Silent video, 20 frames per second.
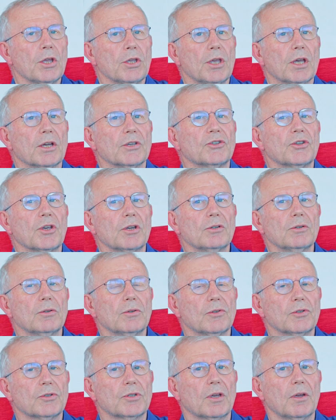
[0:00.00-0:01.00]
Yeah, so
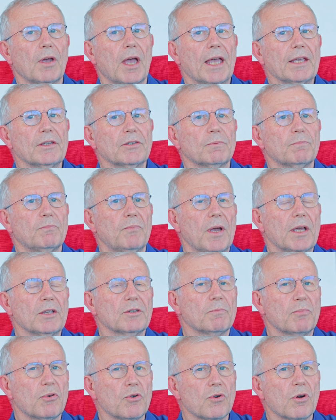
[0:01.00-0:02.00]
as
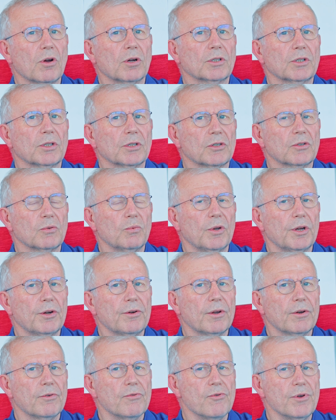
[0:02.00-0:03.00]
Paratus,
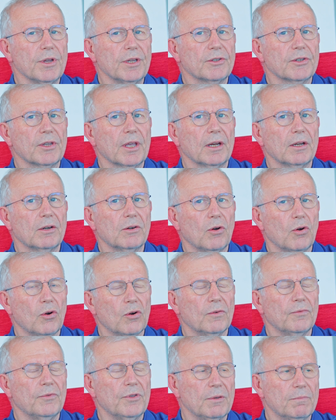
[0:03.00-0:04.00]
we're a reseller
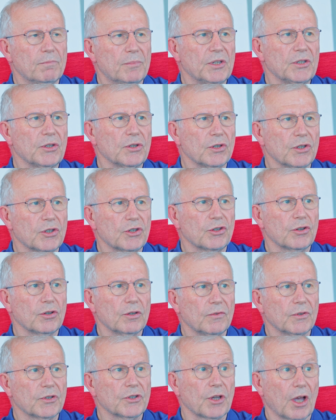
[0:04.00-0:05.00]
of the business
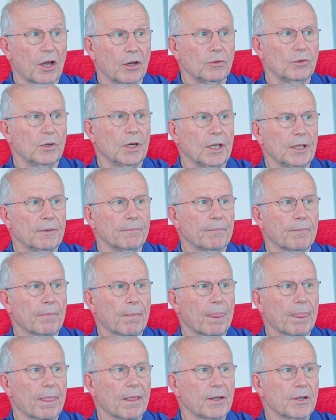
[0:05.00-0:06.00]
service only.
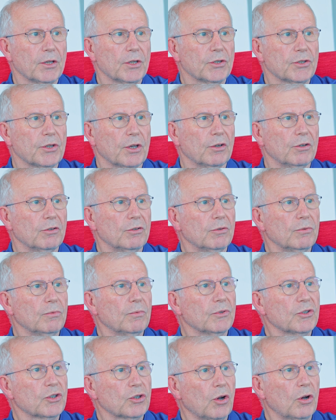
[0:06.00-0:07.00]
So
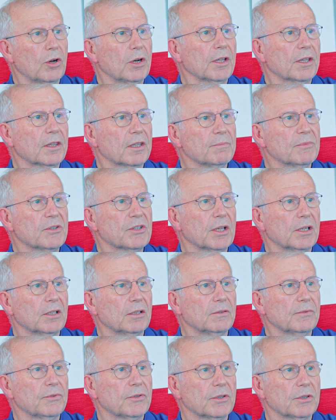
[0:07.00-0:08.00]
Starlink
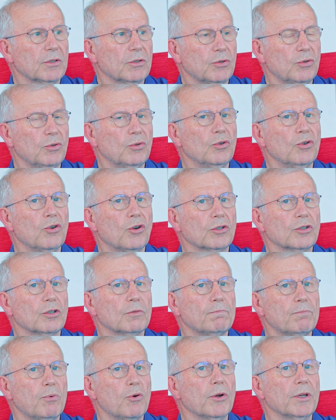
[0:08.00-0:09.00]
themselves do not
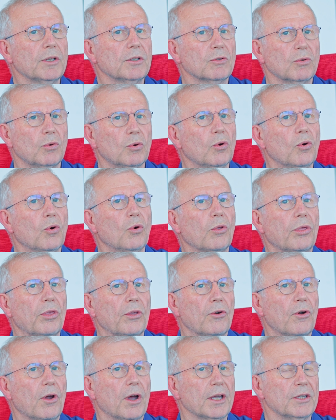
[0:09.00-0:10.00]
appoint or
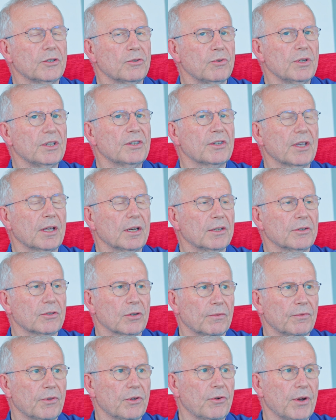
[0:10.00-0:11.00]
authorize resellers
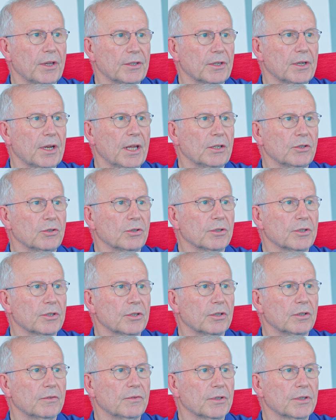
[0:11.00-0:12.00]
of the residential
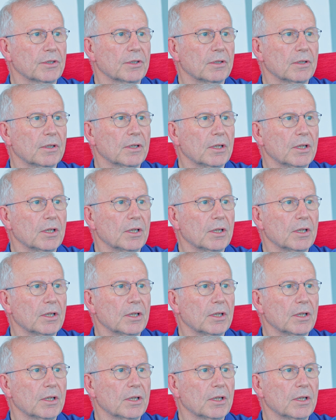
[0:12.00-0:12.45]
service.